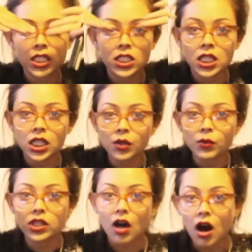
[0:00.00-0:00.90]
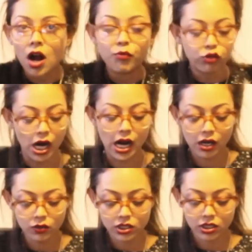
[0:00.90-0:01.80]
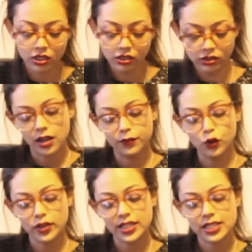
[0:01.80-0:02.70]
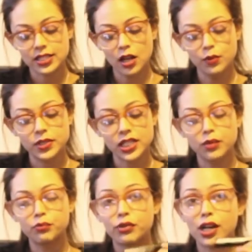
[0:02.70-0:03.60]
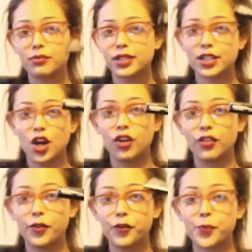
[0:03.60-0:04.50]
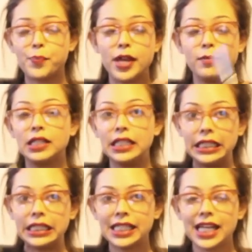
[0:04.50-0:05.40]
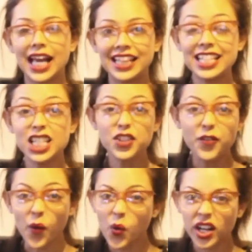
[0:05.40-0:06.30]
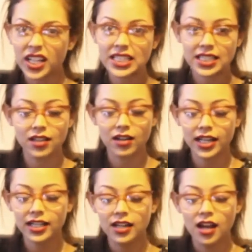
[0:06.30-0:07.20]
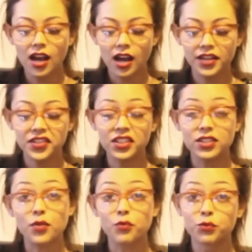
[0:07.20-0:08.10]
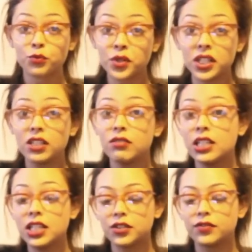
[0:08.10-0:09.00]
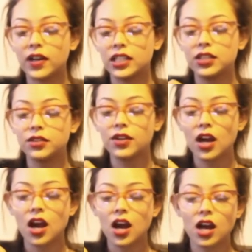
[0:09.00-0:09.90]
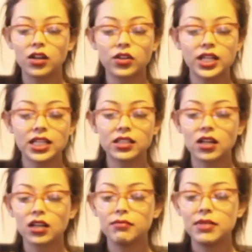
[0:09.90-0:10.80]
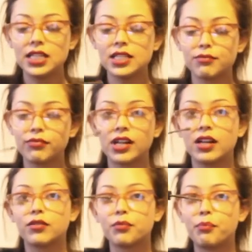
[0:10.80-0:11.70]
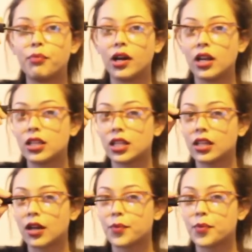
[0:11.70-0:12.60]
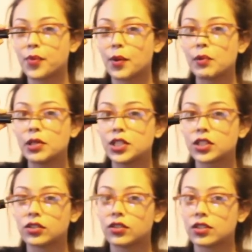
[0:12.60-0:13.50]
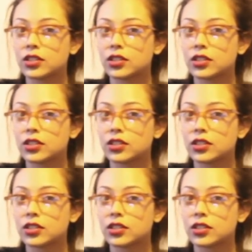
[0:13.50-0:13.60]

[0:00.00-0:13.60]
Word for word: Sticking with the eyebrows, I've got this Sculpting Brow Mascara from Maybelline and this is $4.99. I think that's really, really good value. I got it in the colour medium brown, but I think I probably should have got